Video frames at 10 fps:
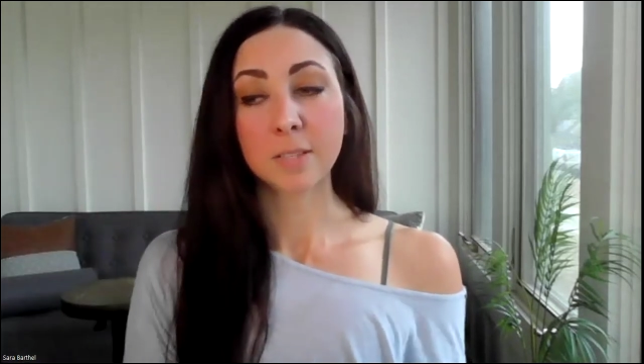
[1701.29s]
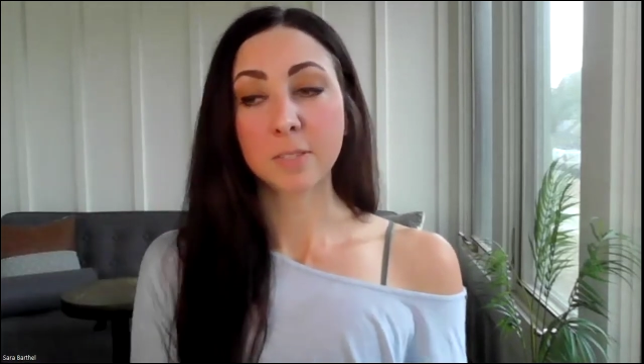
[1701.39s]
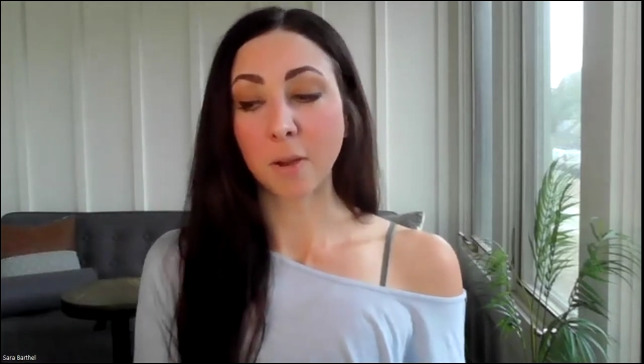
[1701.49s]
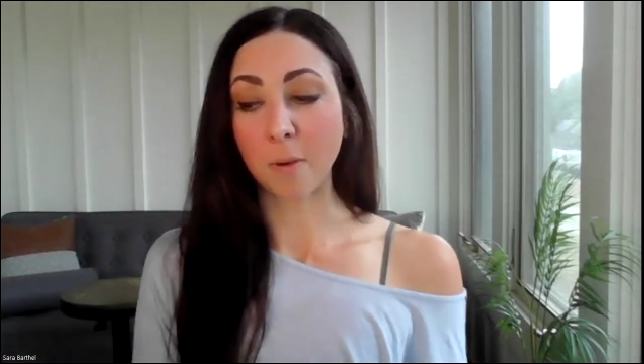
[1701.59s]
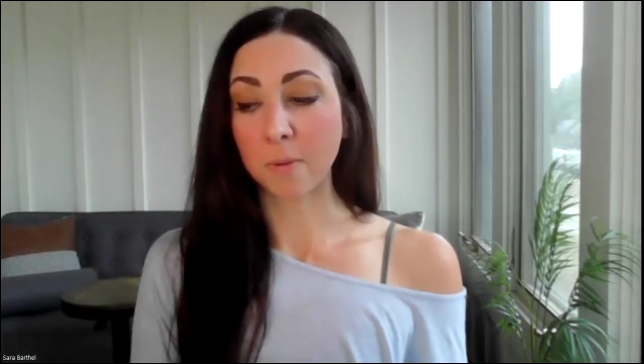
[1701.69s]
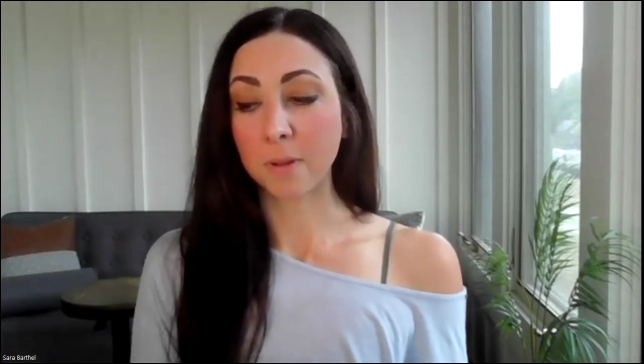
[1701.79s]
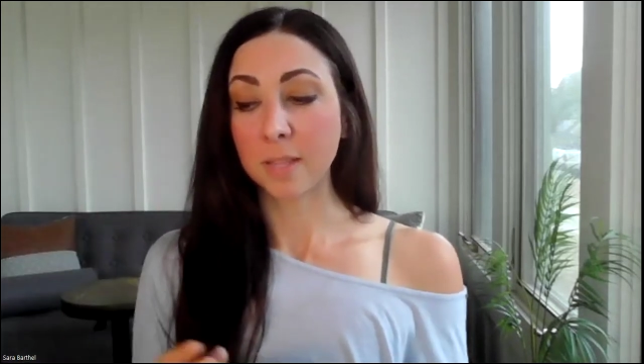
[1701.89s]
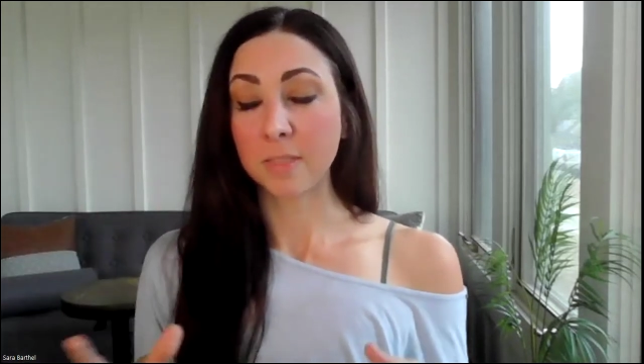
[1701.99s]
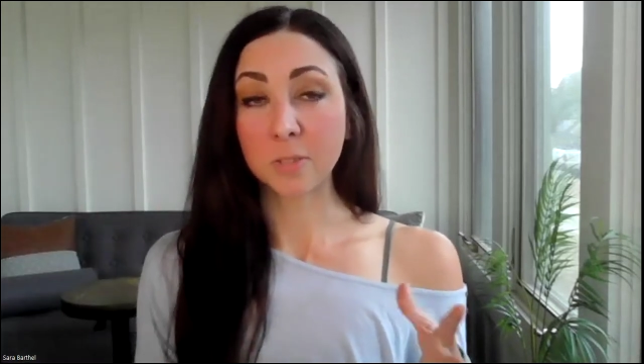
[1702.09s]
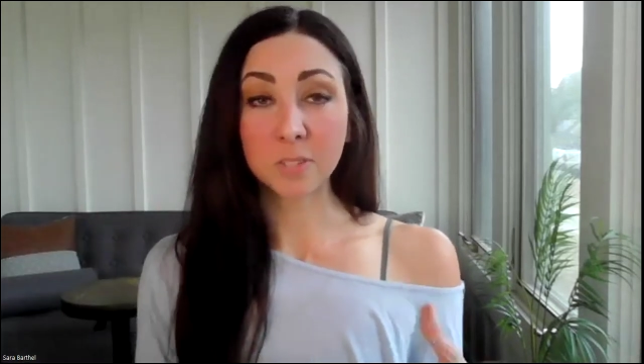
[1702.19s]
So
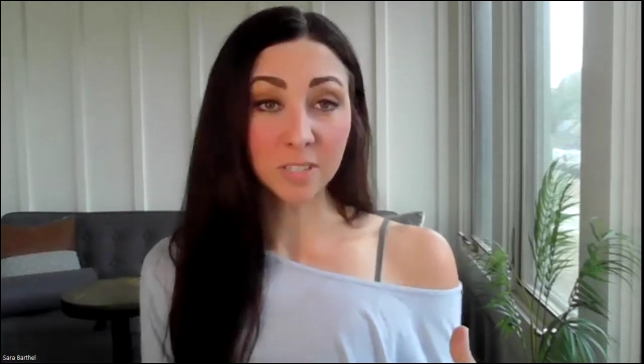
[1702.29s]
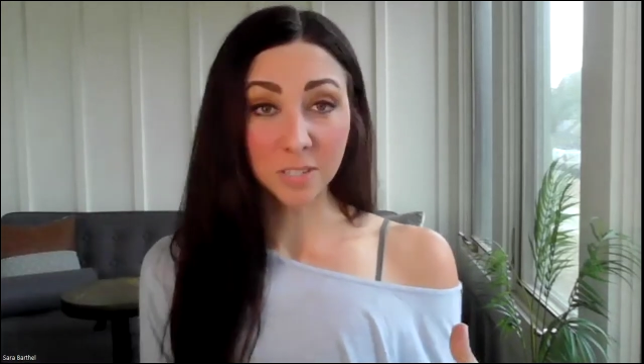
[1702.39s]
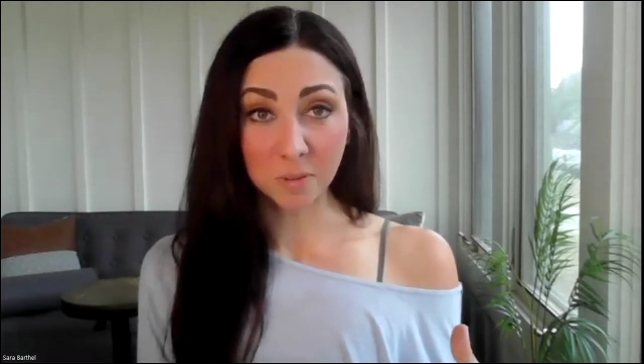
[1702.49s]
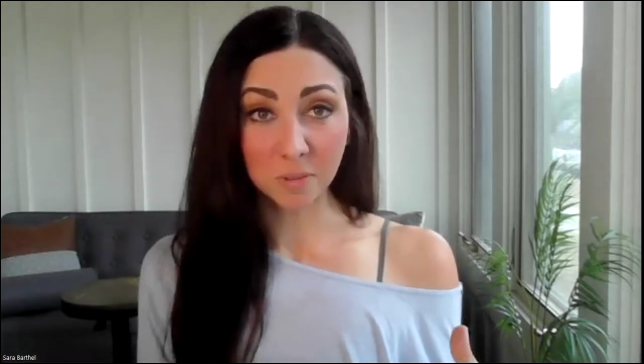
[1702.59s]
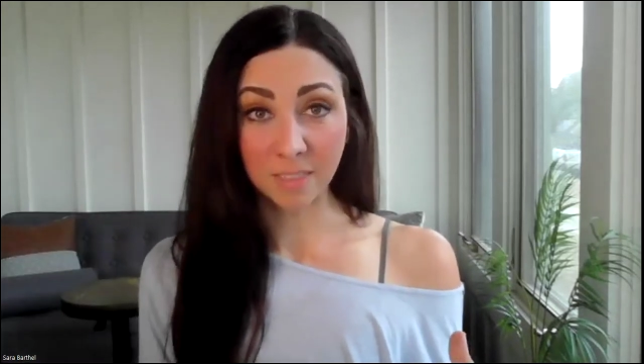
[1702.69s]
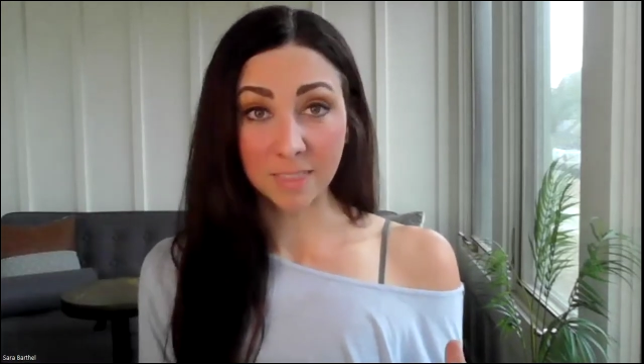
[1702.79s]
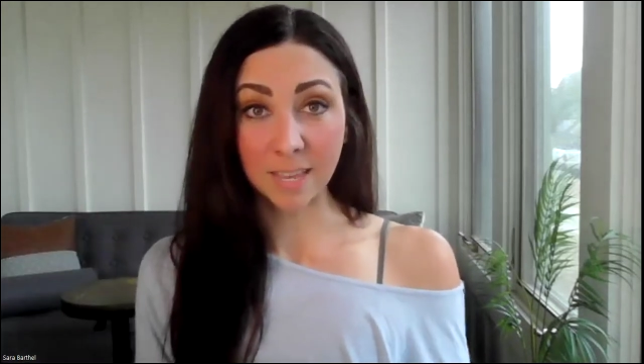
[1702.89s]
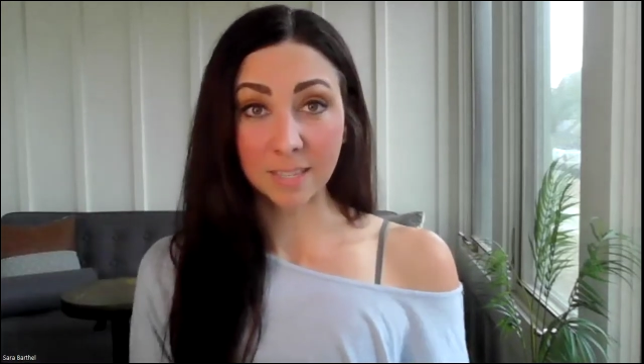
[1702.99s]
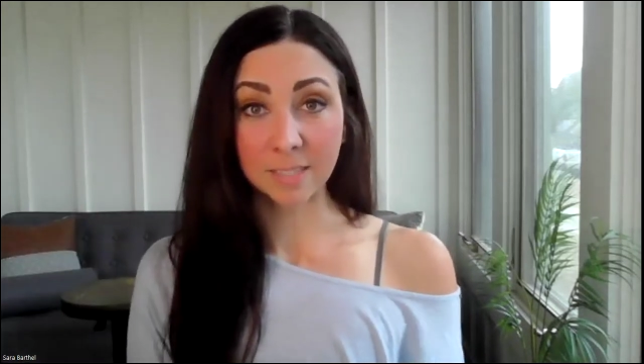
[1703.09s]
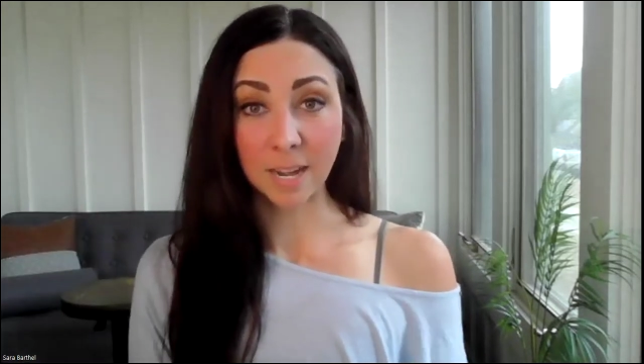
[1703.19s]
those are two of the
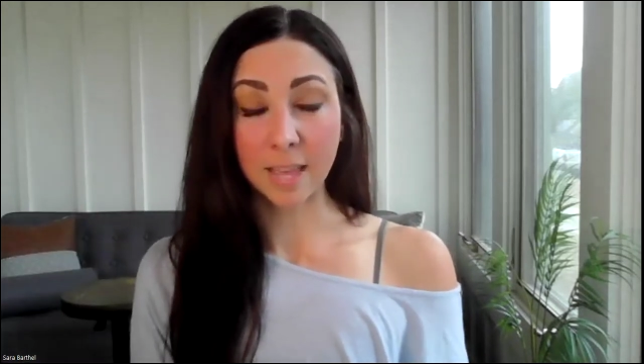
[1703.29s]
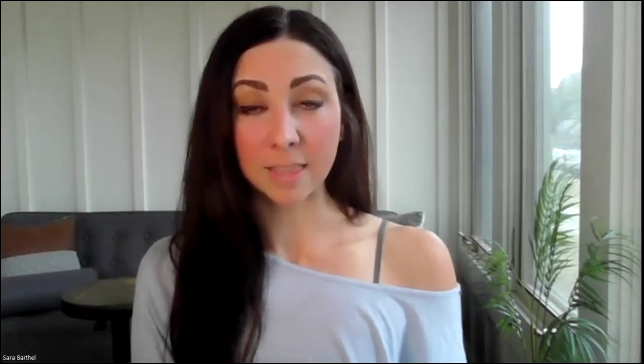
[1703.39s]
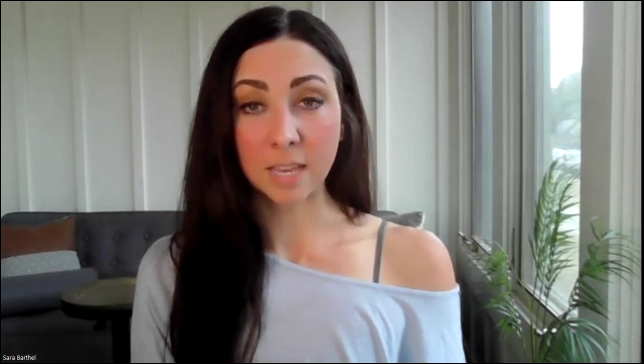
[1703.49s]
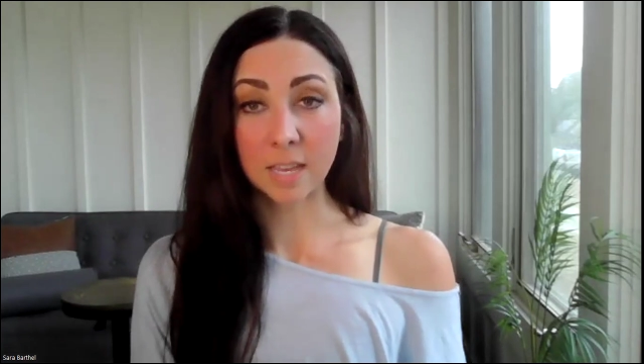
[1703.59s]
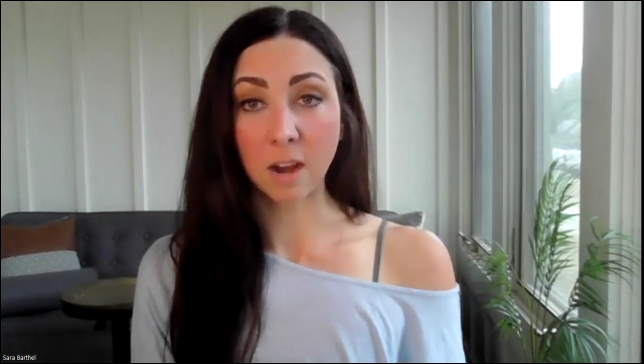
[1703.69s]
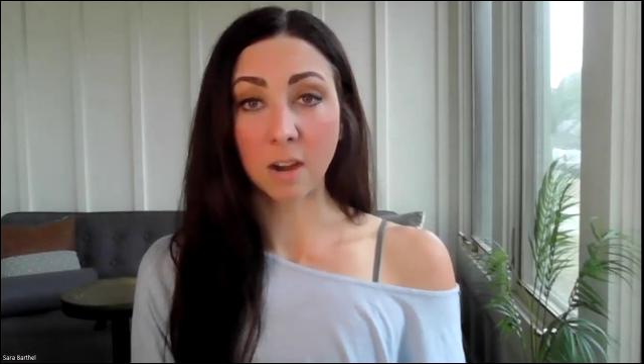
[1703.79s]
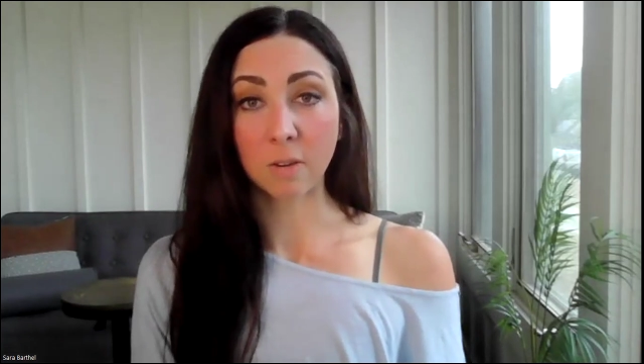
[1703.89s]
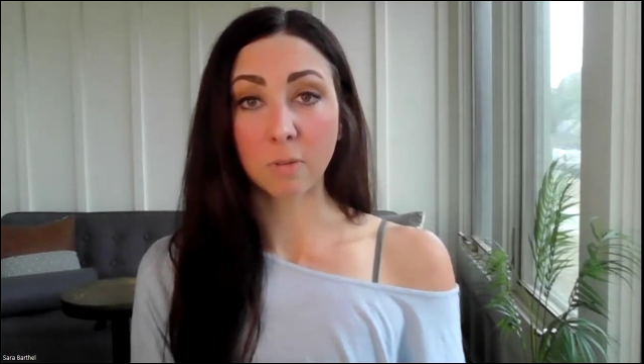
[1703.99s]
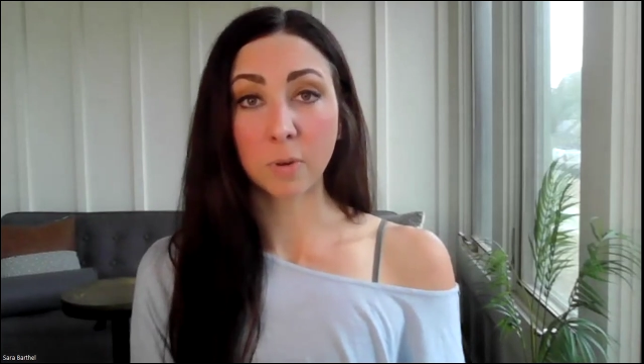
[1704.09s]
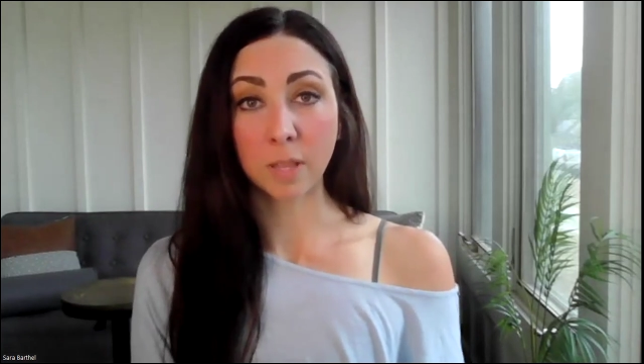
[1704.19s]
things that I think
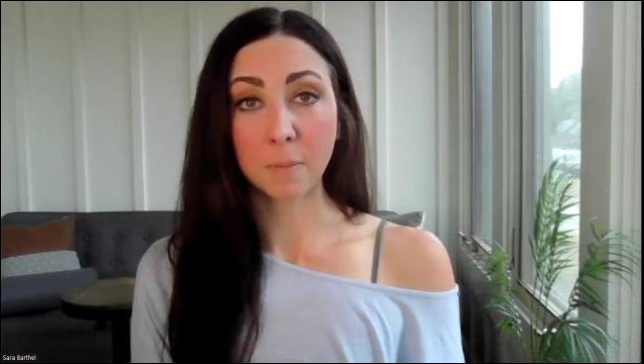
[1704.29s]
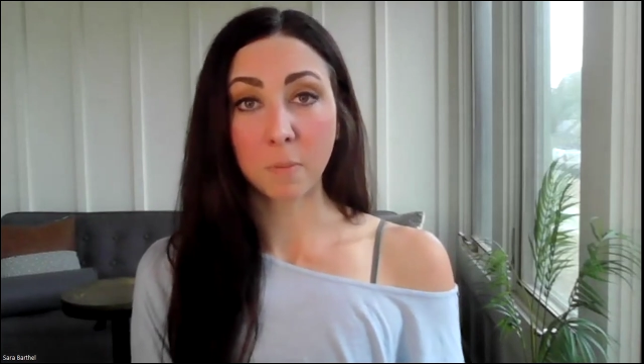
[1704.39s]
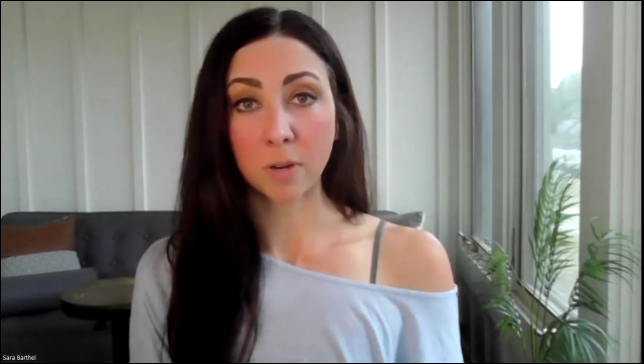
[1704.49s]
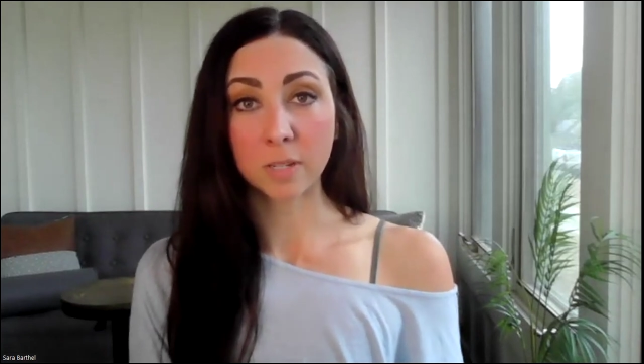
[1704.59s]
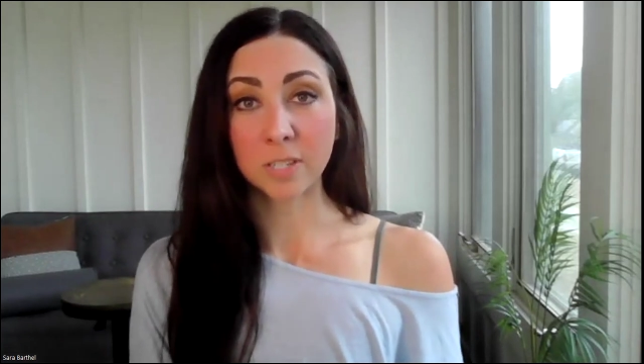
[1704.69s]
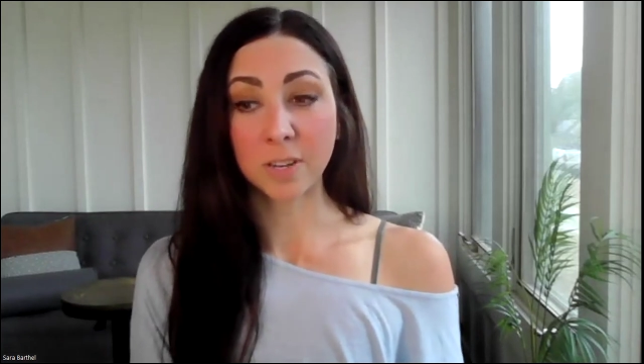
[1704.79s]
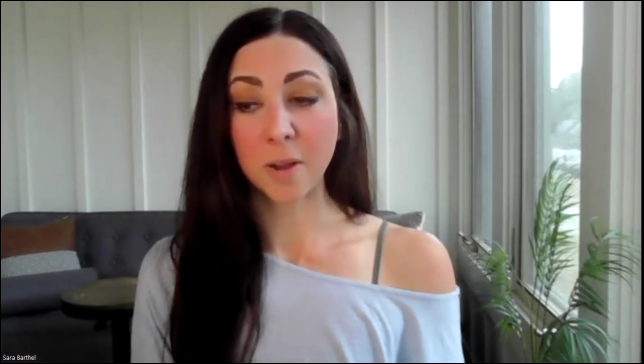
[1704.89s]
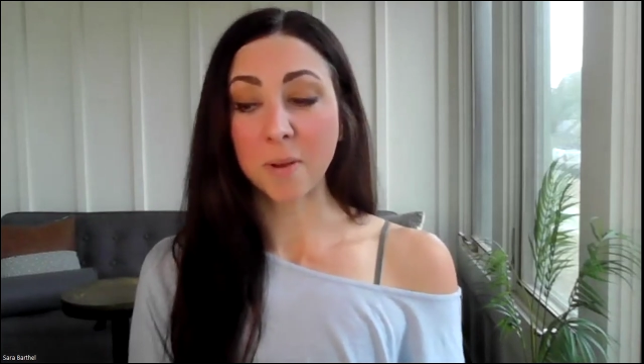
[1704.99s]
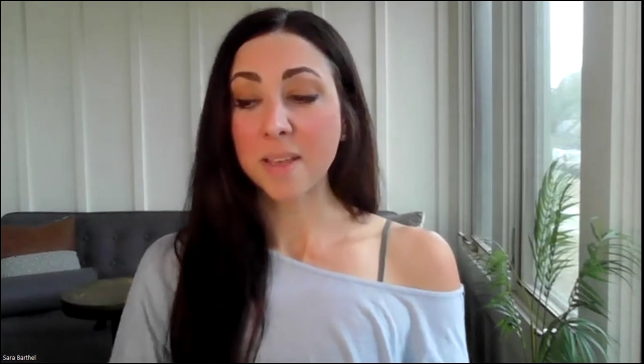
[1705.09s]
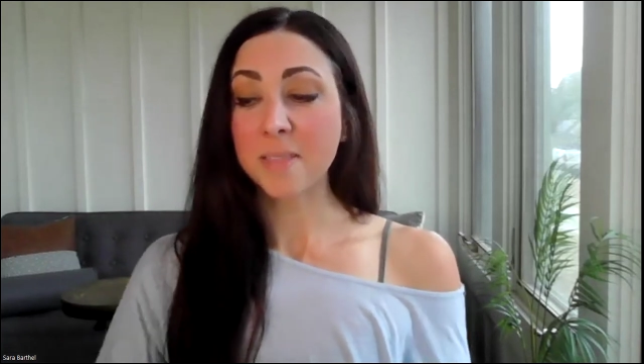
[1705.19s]
are really important to
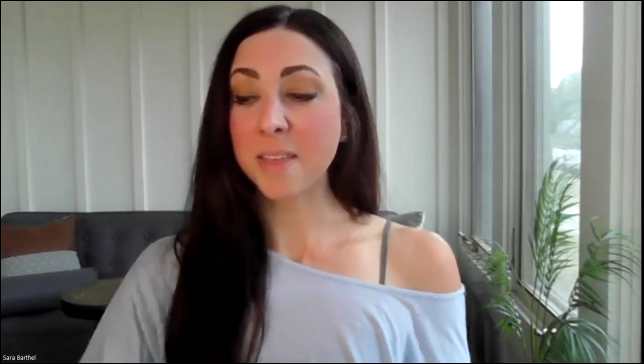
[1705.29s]
know.